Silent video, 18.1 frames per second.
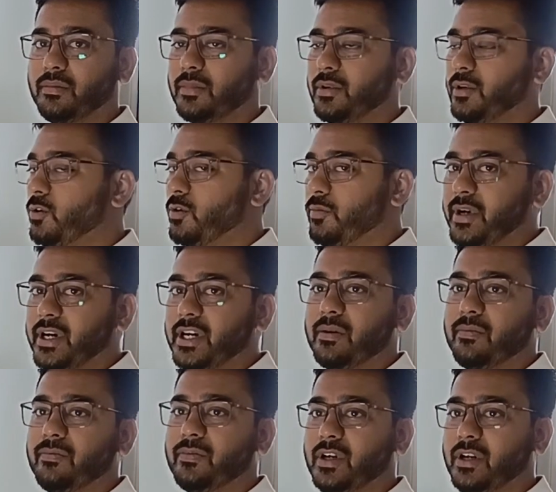
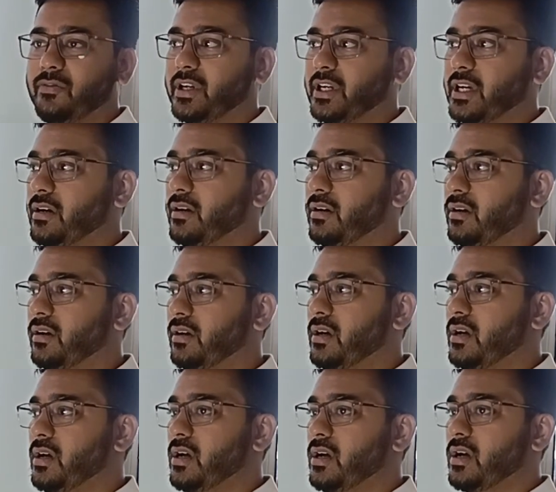medium where we can
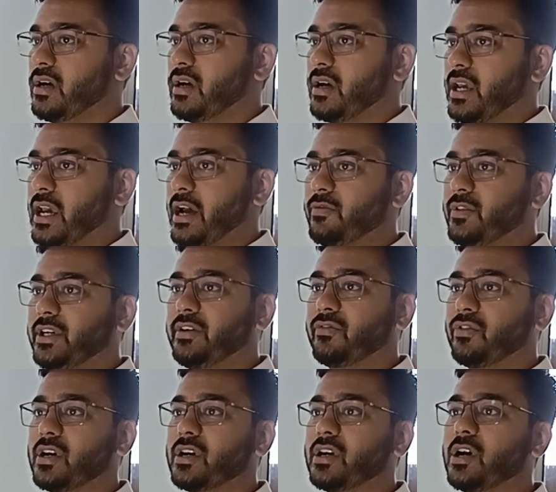have the
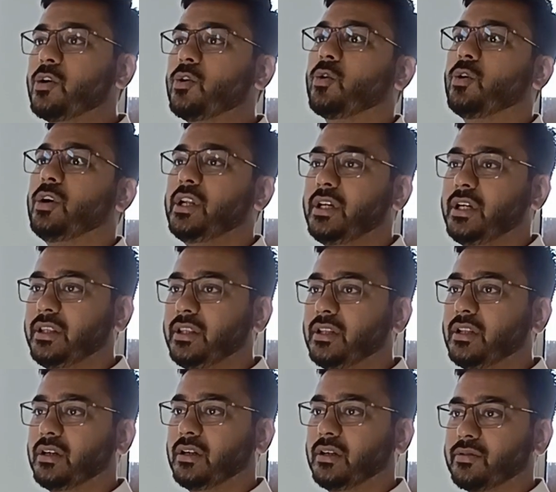different controlling
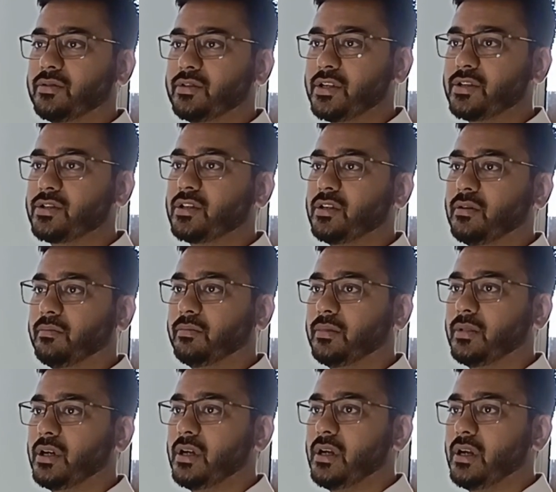in the system.
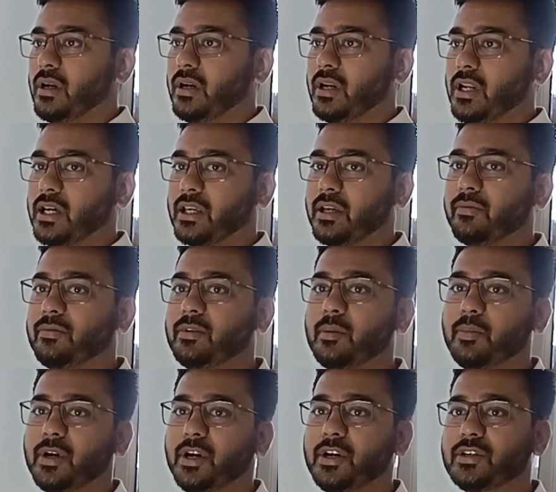Like if
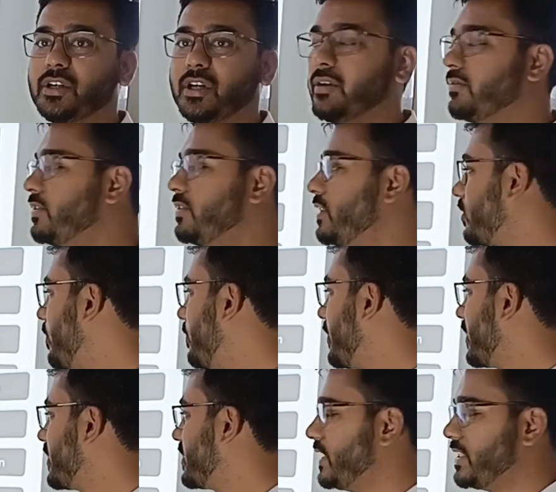the pressure, if the
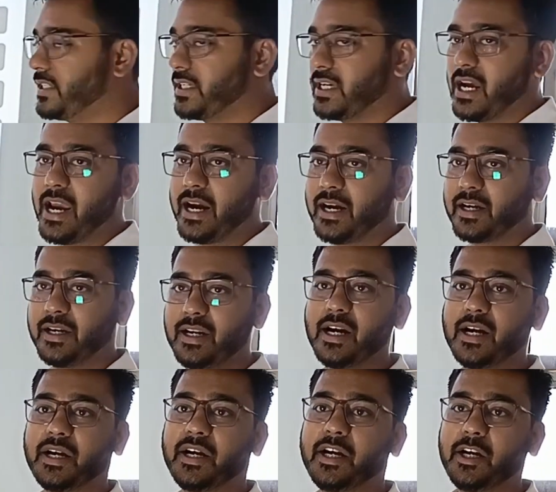compressor is
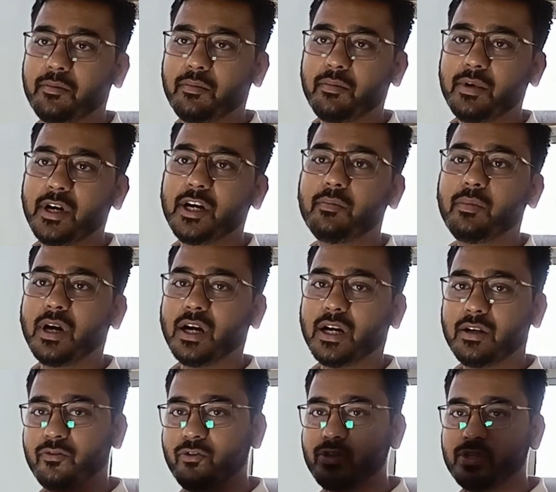acting at 8
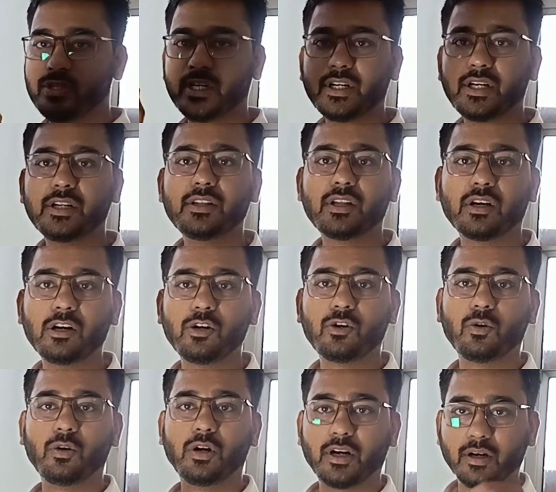bar, if we set in the
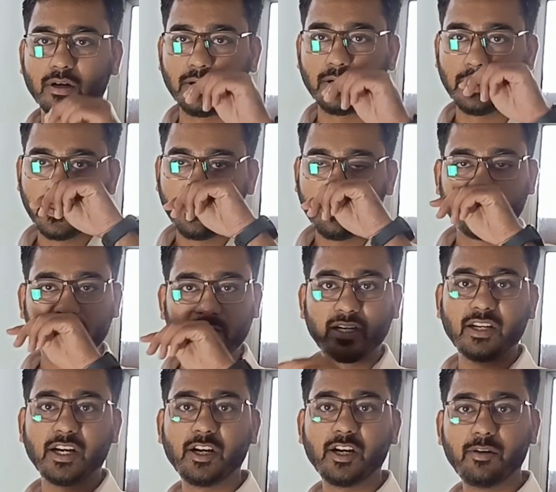controller
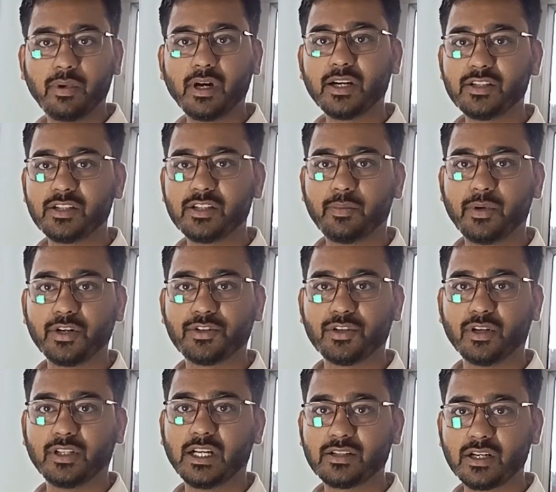that 8 bar is the
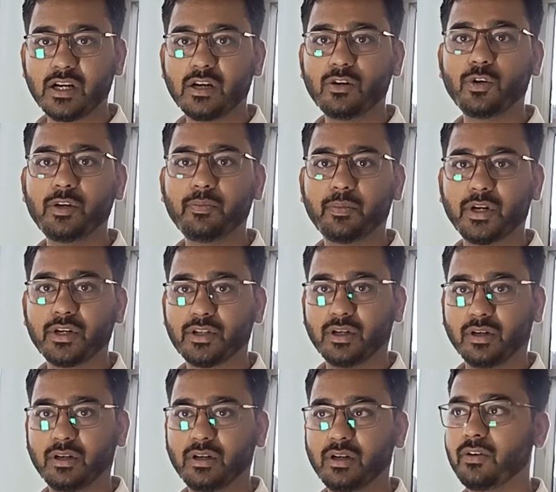pressure, that's unloading
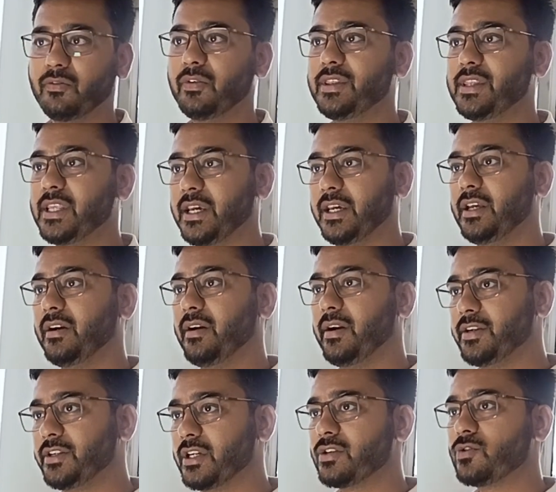pressure. When the air
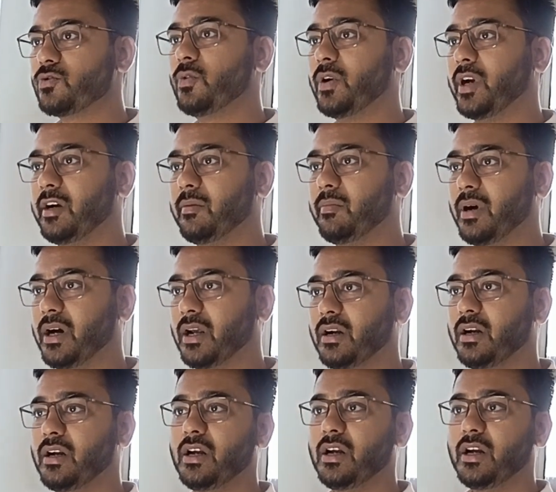reaches to 8
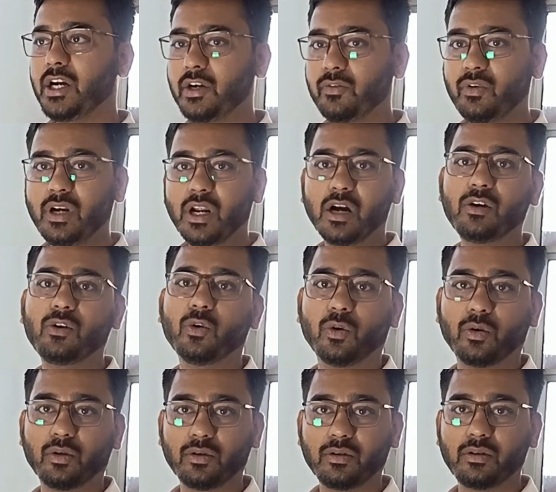bar, it will
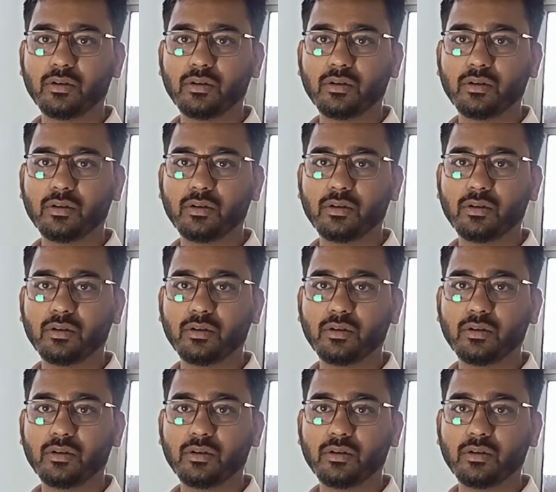unload